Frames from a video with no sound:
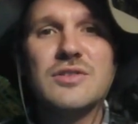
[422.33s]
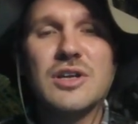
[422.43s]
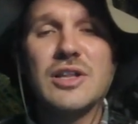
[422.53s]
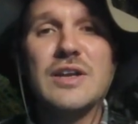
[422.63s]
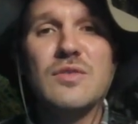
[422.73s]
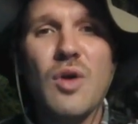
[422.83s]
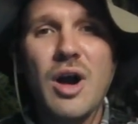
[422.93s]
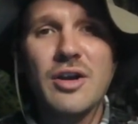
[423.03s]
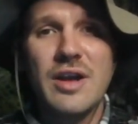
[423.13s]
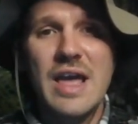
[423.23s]
Clean
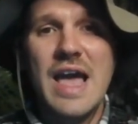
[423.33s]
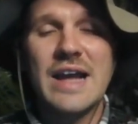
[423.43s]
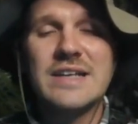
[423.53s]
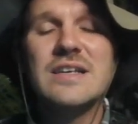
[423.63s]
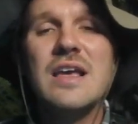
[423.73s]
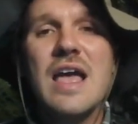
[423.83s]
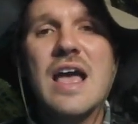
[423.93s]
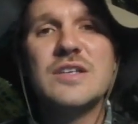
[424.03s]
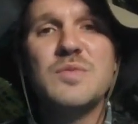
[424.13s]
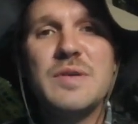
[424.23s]
Water Act,
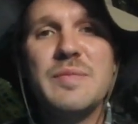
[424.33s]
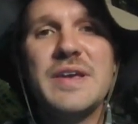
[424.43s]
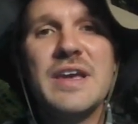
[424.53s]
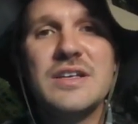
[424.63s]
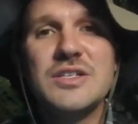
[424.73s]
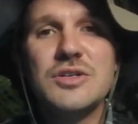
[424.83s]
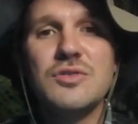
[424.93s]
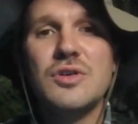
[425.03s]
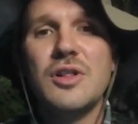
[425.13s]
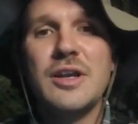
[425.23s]
as we began
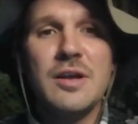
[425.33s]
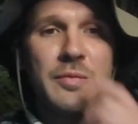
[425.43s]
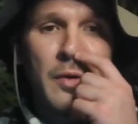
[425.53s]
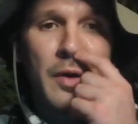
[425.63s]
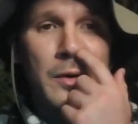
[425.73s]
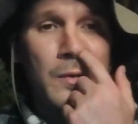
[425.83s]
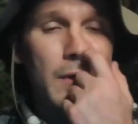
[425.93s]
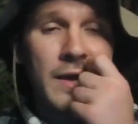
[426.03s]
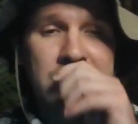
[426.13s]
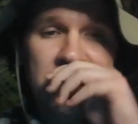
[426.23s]
to clean up
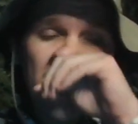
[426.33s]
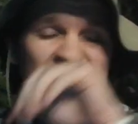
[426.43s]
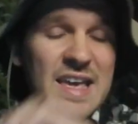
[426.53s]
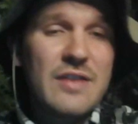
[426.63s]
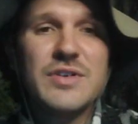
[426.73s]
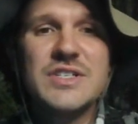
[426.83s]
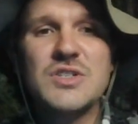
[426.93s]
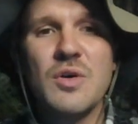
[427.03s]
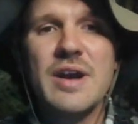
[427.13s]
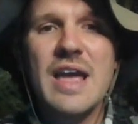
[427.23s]
waterways and
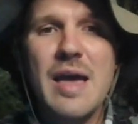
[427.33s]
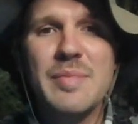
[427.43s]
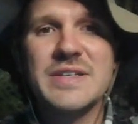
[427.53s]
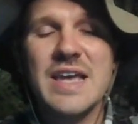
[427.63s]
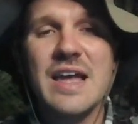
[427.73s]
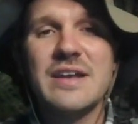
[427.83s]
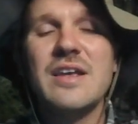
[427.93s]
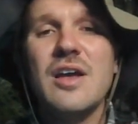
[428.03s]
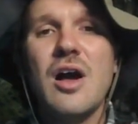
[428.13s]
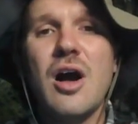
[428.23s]
restore habitat.
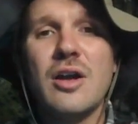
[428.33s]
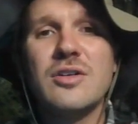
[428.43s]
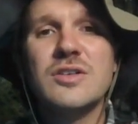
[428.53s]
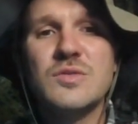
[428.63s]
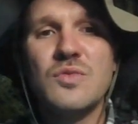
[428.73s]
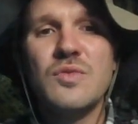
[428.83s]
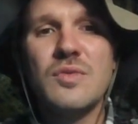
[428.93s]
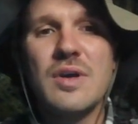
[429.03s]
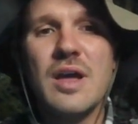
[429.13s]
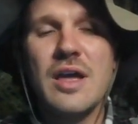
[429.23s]
Otters
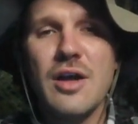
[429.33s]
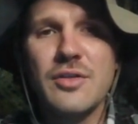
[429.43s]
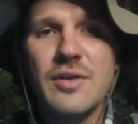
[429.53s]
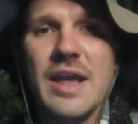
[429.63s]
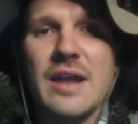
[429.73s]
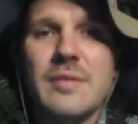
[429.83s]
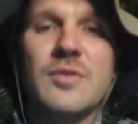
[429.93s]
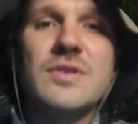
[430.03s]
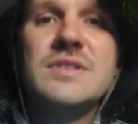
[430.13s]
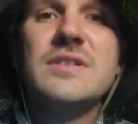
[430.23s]
and other
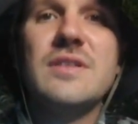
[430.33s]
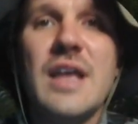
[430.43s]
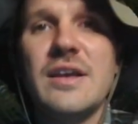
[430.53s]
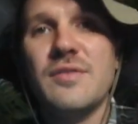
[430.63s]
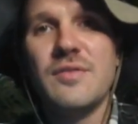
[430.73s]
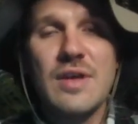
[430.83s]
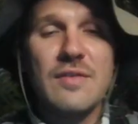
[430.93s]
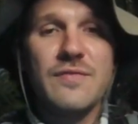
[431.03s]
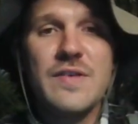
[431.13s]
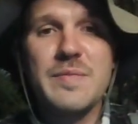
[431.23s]
animals like
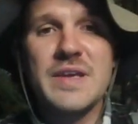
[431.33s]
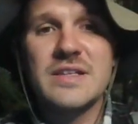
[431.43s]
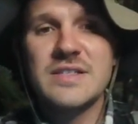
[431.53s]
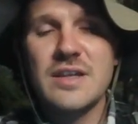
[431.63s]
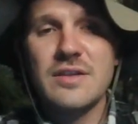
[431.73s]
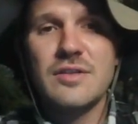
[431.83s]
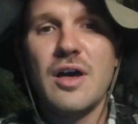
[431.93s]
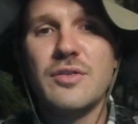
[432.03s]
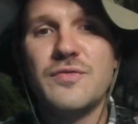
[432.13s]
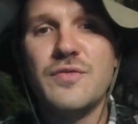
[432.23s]
amphibians and
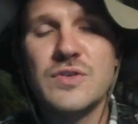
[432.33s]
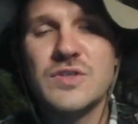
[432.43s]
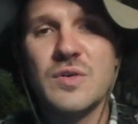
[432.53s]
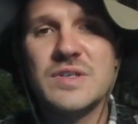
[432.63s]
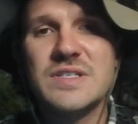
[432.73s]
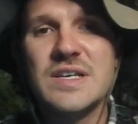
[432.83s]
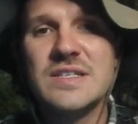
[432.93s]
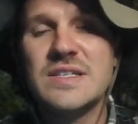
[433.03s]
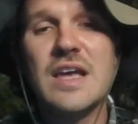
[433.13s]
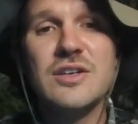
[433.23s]
other food
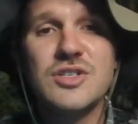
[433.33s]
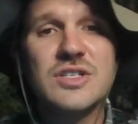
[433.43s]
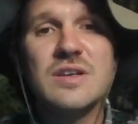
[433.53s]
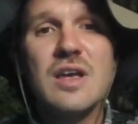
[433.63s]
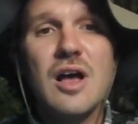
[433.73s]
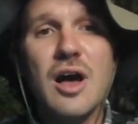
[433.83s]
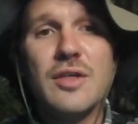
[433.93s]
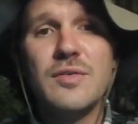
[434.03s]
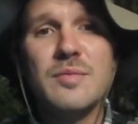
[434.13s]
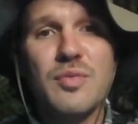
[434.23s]
sources and just
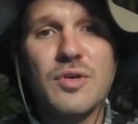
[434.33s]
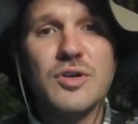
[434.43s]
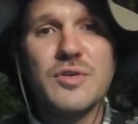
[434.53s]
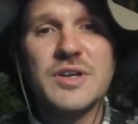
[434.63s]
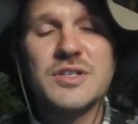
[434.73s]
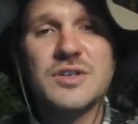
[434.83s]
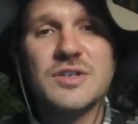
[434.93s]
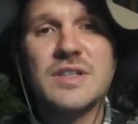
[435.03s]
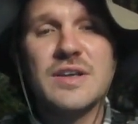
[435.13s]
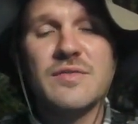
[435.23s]
other important creatures
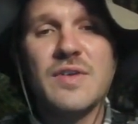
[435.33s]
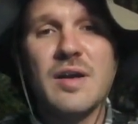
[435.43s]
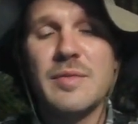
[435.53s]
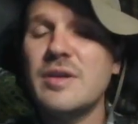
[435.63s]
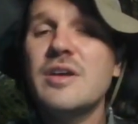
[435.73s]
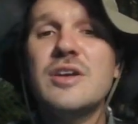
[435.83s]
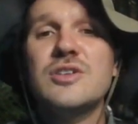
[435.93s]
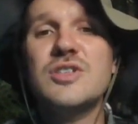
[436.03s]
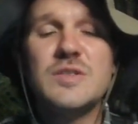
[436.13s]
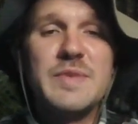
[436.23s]
in the environment
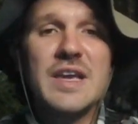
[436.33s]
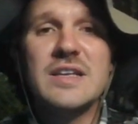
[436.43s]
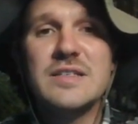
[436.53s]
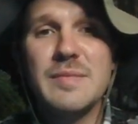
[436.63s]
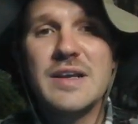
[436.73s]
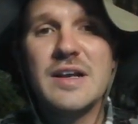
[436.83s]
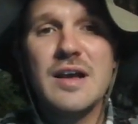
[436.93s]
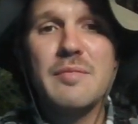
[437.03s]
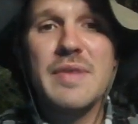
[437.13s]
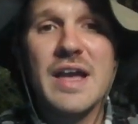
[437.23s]
just began to make a
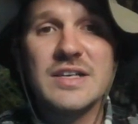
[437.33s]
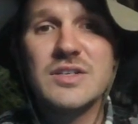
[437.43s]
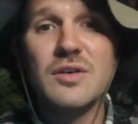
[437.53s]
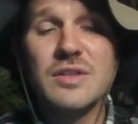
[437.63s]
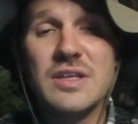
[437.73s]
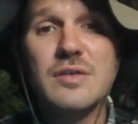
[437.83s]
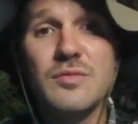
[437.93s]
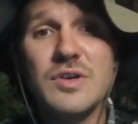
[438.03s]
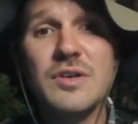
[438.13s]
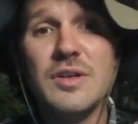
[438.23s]
comeback. So it
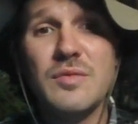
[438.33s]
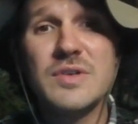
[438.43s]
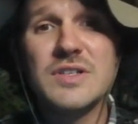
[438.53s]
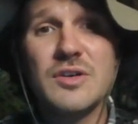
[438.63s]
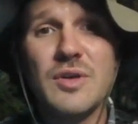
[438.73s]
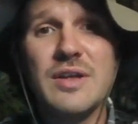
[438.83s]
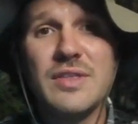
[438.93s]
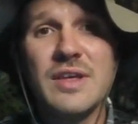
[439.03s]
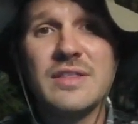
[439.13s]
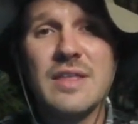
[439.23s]
really was a great
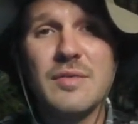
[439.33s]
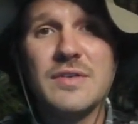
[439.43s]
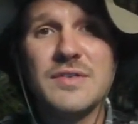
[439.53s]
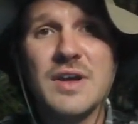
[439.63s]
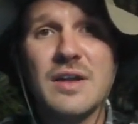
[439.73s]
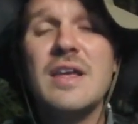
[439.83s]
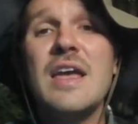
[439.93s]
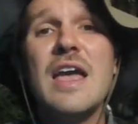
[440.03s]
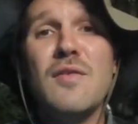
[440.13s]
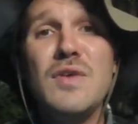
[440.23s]
thing that we've done,
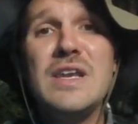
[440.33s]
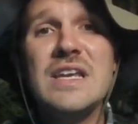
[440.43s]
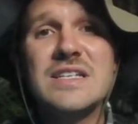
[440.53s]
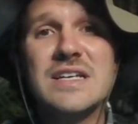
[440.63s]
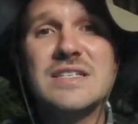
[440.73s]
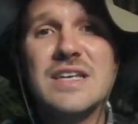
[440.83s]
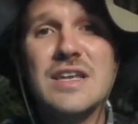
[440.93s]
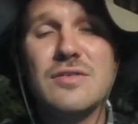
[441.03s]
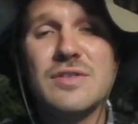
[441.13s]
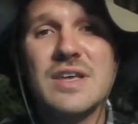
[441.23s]
and we need to
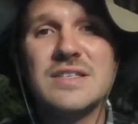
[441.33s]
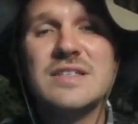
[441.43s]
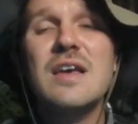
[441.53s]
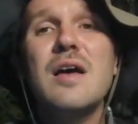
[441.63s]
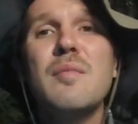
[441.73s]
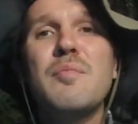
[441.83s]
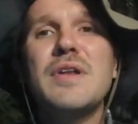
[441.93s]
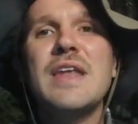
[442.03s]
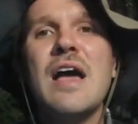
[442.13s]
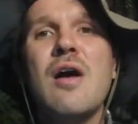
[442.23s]
continue this. But
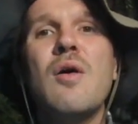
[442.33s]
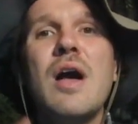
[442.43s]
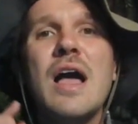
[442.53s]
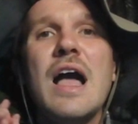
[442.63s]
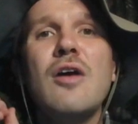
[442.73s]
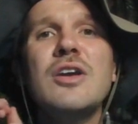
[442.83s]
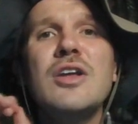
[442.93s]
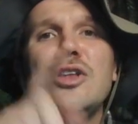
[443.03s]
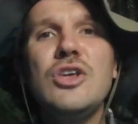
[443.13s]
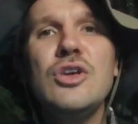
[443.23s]
now, how
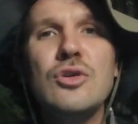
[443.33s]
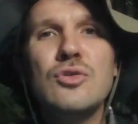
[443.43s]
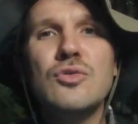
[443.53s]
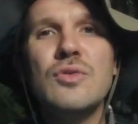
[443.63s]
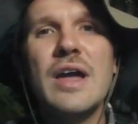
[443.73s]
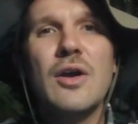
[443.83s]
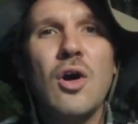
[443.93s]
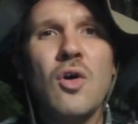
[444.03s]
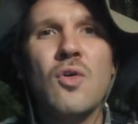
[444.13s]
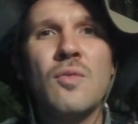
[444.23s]
can you at
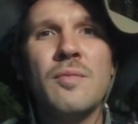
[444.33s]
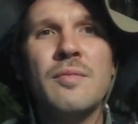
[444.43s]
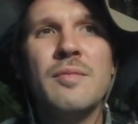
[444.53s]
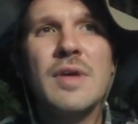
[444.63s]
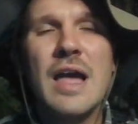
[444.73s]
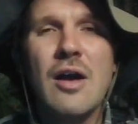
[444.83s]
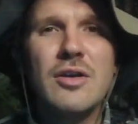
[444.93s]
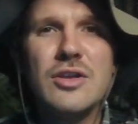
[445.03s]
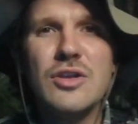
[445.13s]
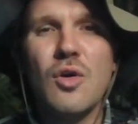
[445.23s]
home,
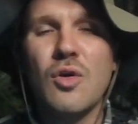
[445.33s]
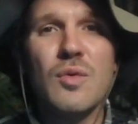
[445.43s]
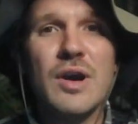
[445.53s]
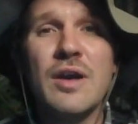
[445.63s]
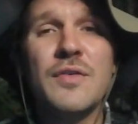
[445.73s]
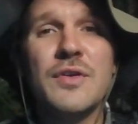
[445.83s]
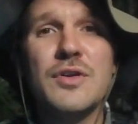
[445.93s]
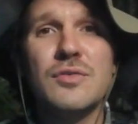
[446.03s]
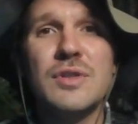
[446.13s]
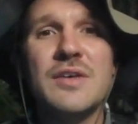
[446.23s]
or wherever
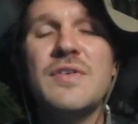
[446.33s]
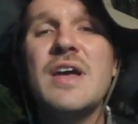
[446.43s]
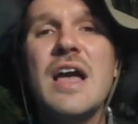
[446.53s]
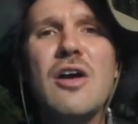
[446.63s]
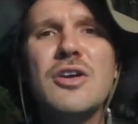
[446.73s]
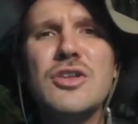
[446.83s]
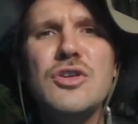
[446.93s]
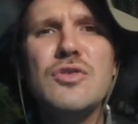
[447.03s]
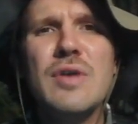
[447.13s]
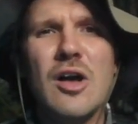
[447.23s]
you live, how can
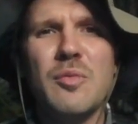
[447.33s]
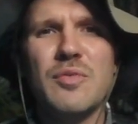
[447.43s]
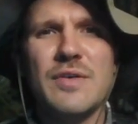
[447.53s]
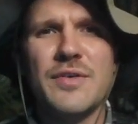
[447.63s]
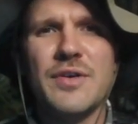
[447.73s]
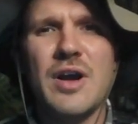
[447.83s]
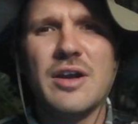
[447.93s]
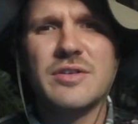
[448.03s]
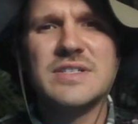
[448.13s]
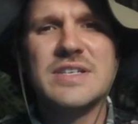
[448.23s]
you help river
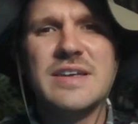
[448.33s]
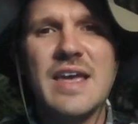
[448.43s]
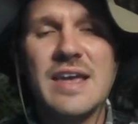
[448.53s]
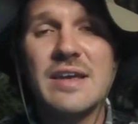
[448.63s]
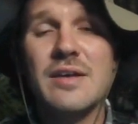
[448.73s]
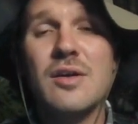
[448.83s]
otters today?